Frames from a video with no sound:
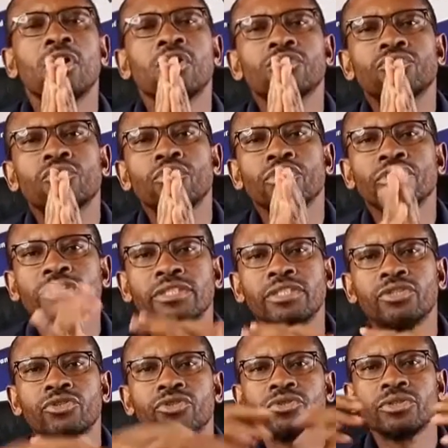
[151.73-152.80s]
So you need
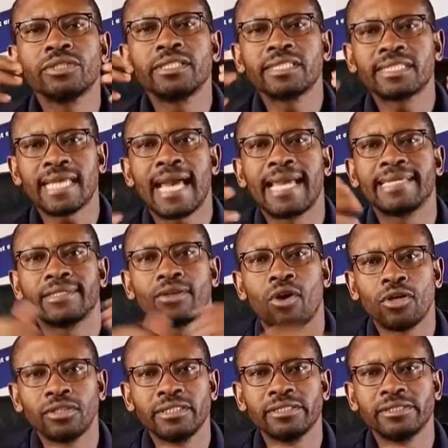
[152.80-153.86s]
to decide
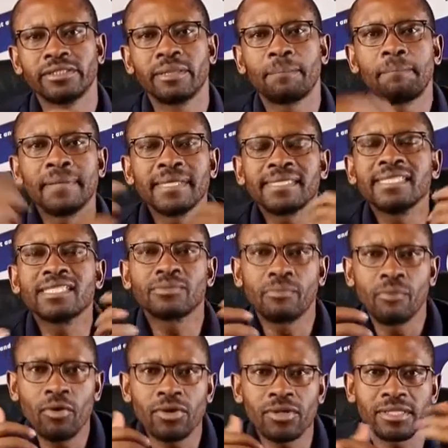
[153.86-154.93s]
on the business
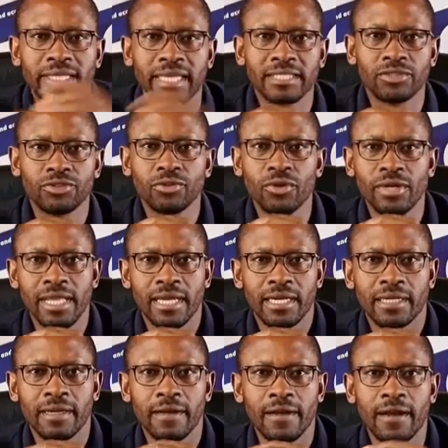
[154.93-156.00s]
model that you're
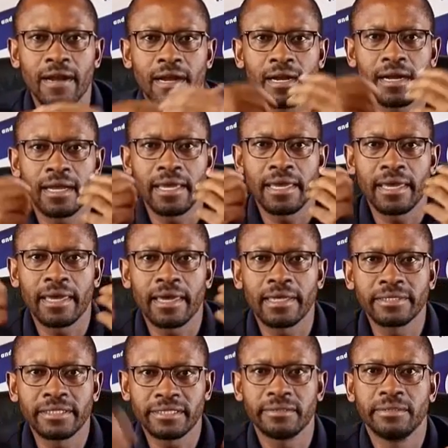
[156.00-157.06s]
gonna
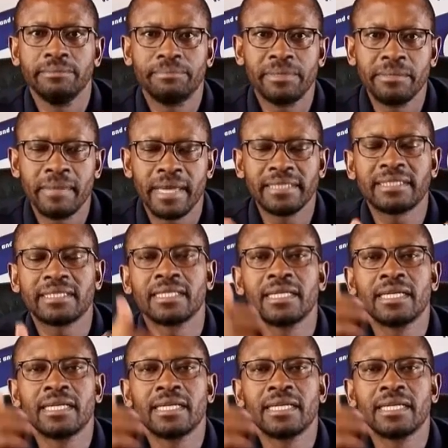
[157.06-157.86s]
implement,